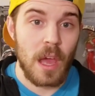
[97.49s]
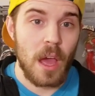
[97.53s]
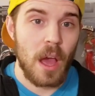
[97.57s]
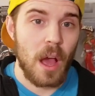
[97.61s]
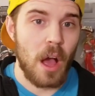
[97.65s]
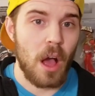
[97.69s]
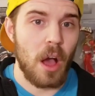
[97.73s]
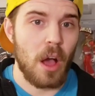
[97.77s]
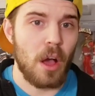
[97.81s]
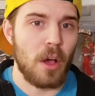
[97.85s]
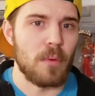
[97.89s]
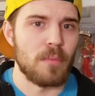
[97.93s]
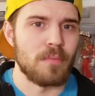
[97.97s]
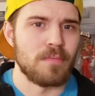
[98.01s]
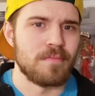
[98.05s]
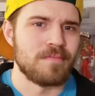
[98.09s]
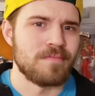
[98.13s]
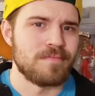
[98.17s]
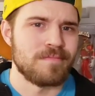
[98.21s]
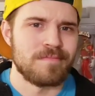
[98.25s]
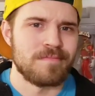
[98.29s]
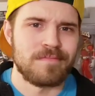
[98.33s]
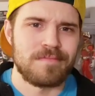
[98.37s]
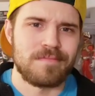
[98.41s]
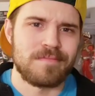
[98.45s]

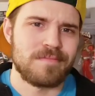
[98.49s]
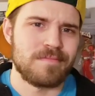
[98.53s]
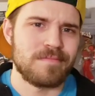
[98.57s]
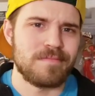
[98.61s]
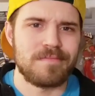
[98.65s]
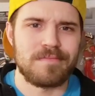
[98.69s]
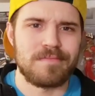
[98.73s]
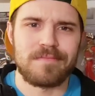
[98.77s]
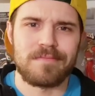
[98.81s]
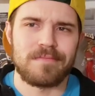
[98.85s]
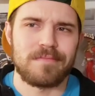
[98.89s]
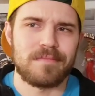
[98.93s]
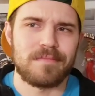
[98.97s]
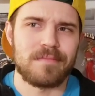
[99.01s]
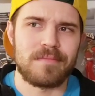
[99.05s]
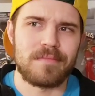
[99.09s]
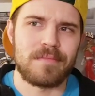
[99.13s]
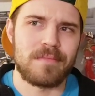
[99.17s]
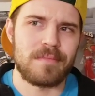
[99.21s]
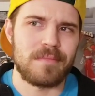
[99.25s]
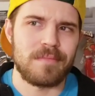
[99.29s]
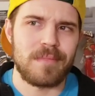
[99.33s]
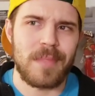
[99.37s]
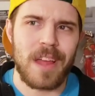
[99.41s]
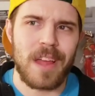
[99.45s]

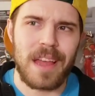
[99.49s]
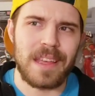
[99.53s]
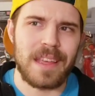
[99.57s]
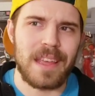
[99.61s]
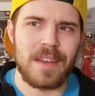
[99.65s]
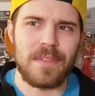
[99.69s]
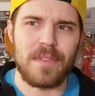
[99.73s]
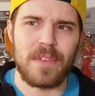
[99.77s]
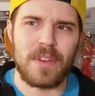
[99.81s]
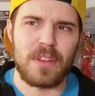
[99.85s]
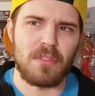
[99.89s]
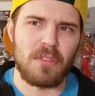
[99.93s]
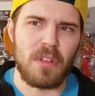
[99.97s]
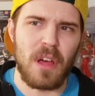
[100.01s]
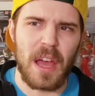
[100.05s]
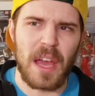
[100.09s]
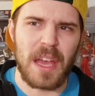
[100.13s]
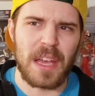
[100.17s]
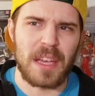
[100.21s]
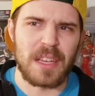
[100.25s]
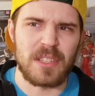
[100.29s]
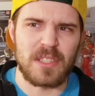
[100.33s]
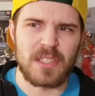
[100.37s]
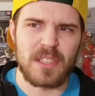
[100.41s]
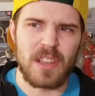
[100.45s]
I give it
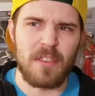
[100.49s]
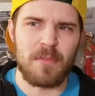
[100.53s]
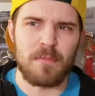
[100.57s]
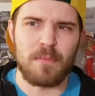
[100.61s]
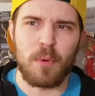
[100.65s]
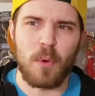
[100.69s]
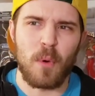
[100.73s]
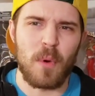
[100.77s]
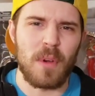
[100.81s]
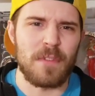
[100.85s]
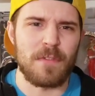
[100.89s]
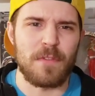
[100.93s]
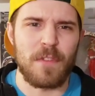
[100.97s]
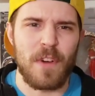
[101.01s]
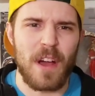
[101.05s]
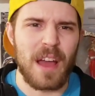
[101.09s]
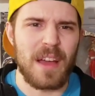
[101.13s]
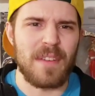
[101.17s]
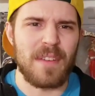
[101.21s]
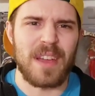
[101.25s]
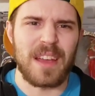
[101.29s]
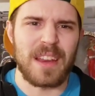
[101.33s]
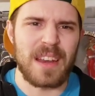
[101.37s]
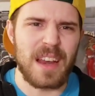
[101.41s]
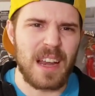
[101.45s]
like
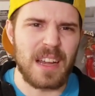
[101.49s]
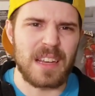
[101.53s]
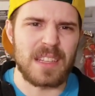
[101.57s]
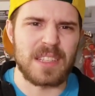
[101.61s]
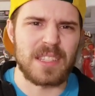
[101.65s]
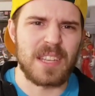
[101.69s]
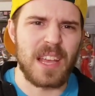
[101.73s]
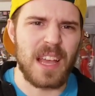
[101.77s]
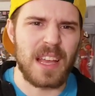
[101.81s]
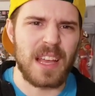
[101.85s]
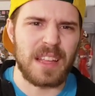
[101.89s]
7.58 out of 10.